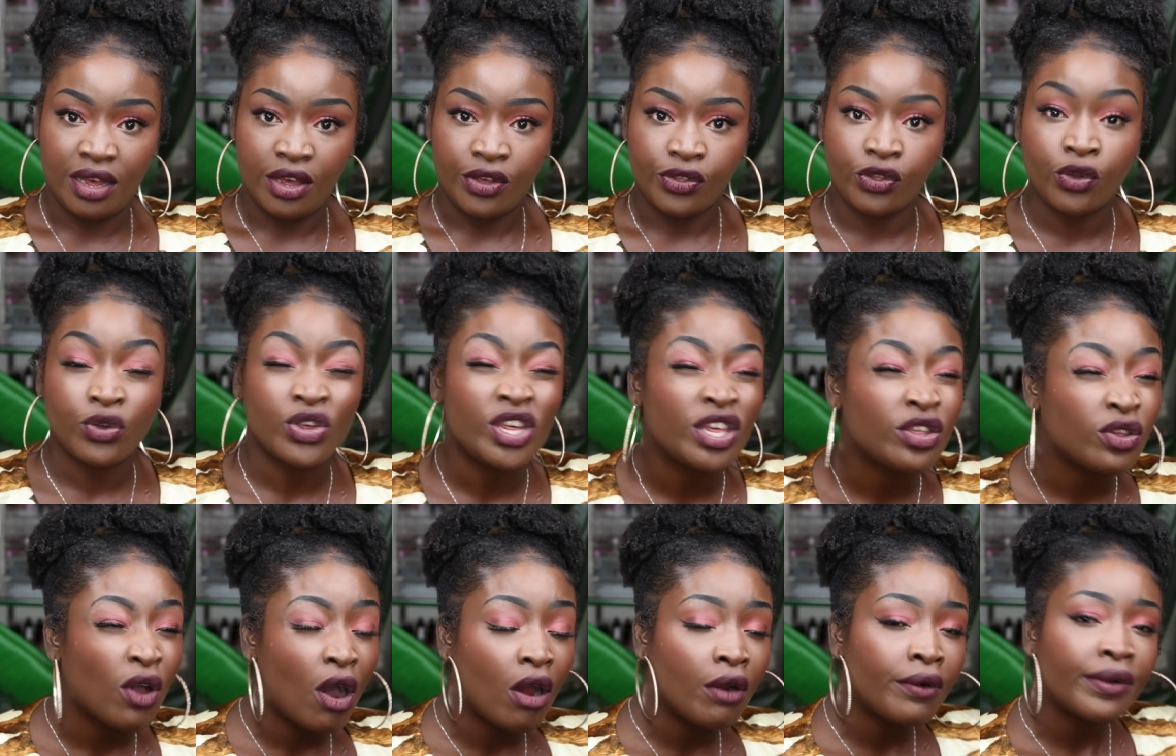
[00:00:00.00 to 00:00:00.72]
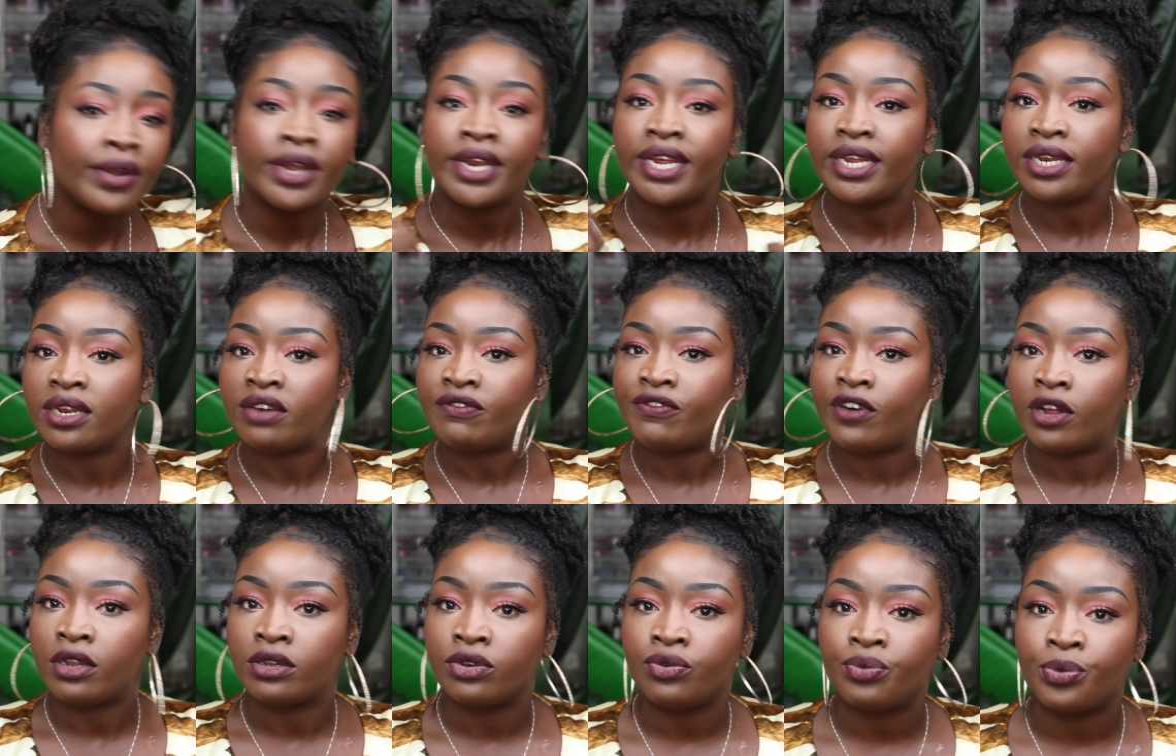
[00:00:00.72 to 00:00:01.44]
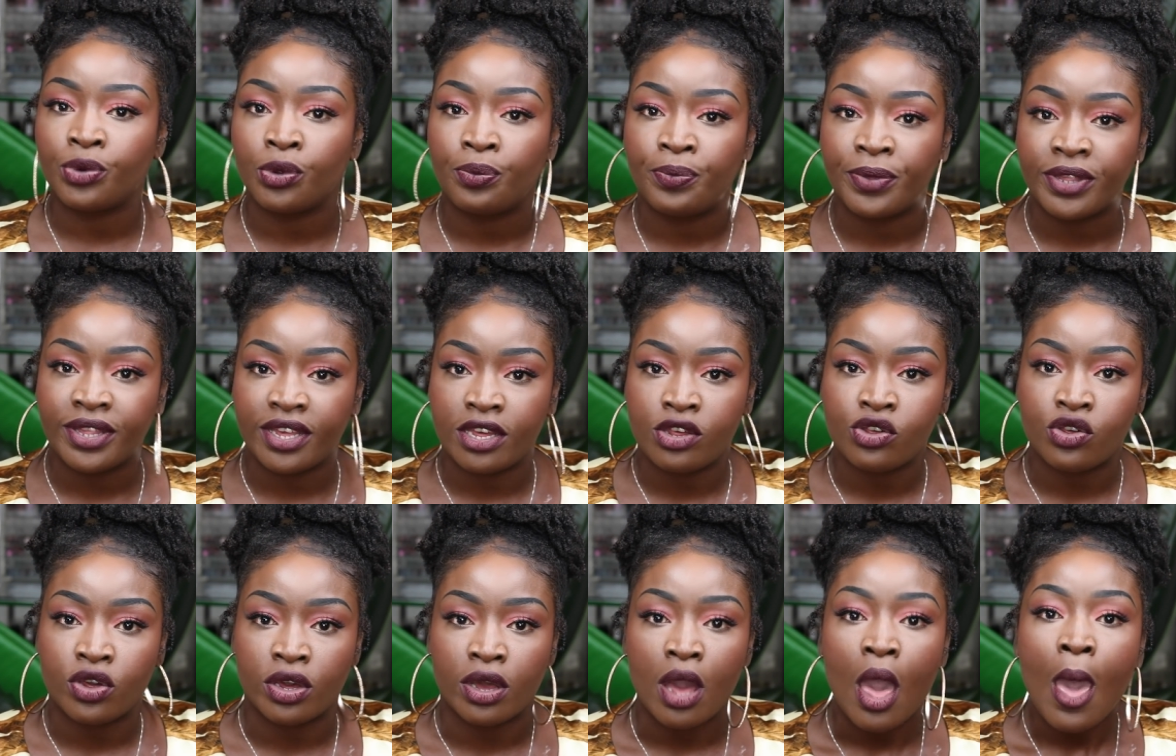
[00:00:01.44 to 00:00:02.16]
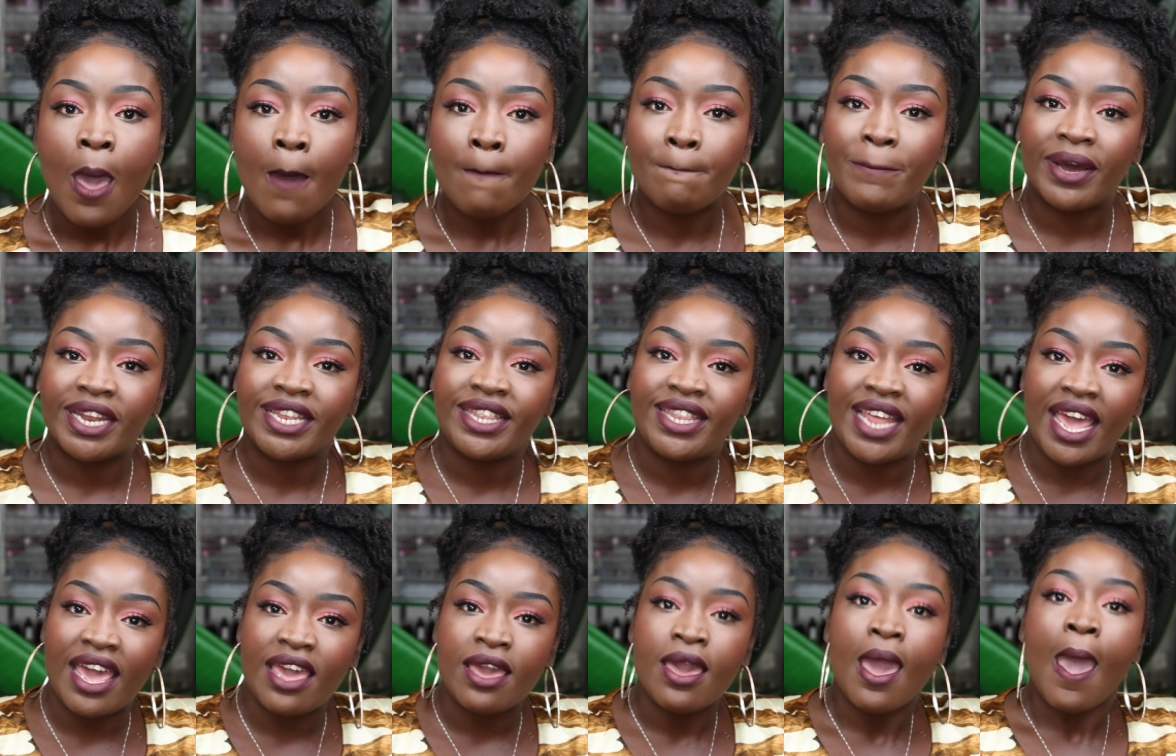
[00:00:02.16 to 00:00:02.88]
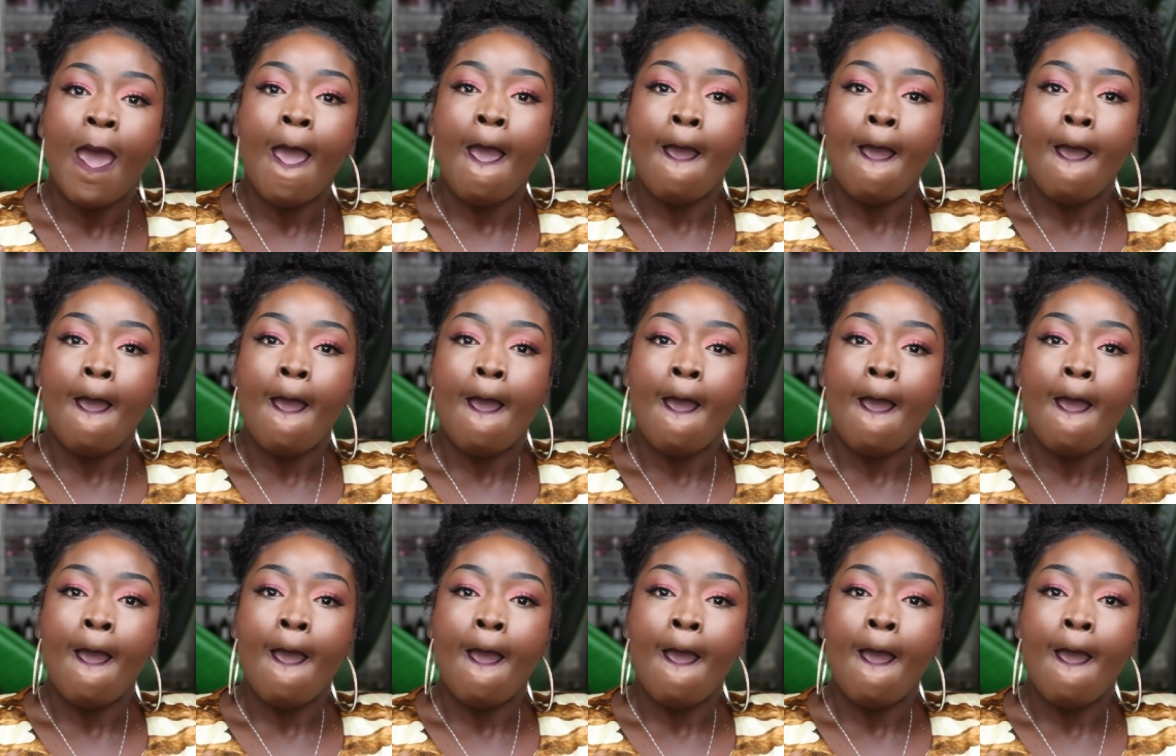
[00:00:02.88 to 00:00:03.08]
So she's already in a vulnerable position, but they